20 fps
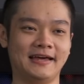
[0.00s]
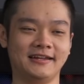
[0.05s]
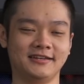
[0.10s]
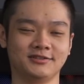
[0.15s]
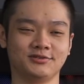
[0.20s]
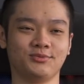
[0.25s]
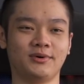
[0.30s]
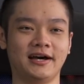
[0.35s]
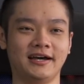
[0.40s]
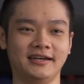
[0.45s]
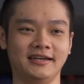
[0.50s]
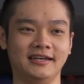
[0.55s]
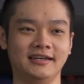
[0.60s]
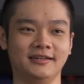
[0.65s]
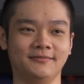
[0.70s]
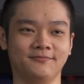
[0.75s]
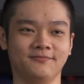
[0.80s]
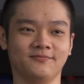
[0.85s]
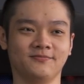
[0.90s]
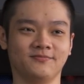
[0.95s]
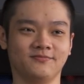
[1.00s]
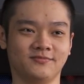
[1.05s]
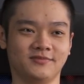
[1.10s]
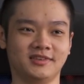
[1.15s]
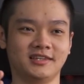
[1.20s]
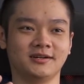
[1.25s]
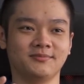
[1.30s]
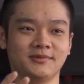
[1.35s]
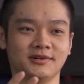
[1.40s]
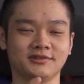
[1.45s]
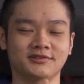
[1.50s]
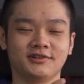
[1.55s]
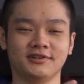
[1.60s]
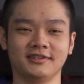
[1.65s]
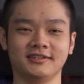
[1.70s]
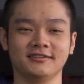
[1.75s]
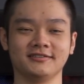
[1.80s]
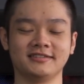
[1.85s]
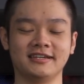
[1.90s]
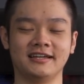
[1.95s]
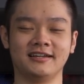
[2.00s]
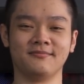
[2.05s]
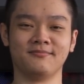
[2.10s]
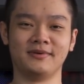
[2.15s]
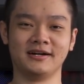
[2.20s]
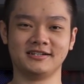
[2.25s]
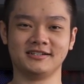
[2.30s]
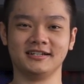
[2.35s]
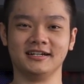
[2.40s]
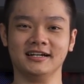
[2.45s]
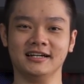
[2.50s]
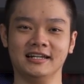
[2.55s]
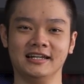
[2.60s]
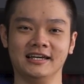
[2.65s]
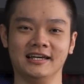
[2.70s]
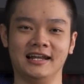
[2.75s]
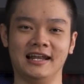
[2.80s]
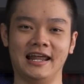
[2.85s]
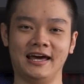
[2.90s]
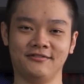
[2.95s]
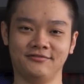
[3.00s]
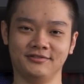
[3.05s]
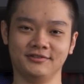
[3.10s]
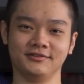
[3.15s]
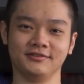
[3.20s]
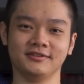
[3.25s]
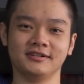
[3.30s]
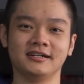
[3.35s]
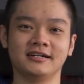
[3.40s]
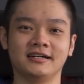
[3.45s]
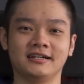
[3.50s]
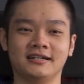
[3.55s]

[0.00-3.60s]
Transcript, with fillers: that is why it thermal throttles at a much earlier level.